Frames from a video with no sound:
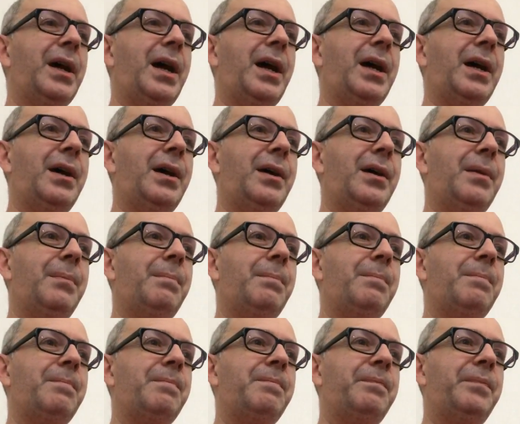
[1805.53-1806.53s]

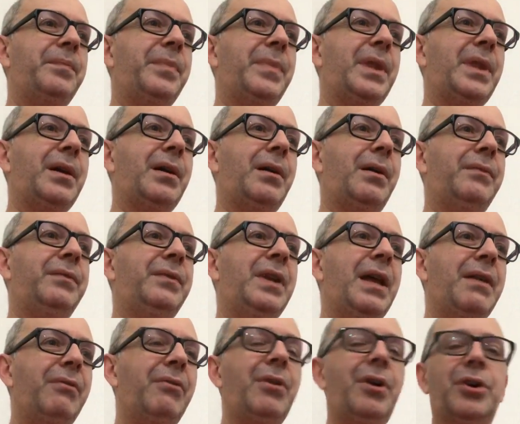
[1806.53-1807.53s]
I've
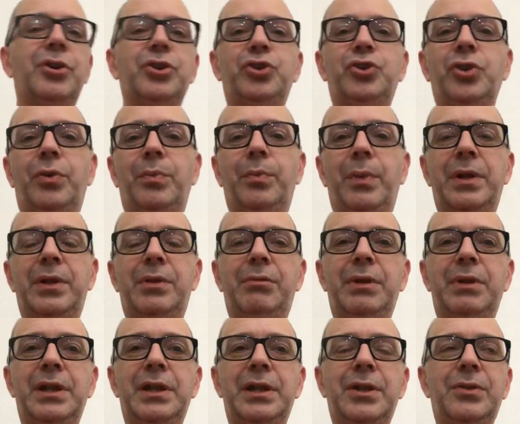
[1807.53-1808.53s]
never asked John
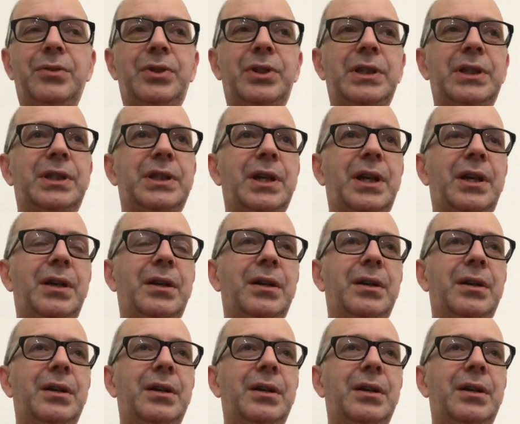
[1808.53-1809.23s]
whether he uses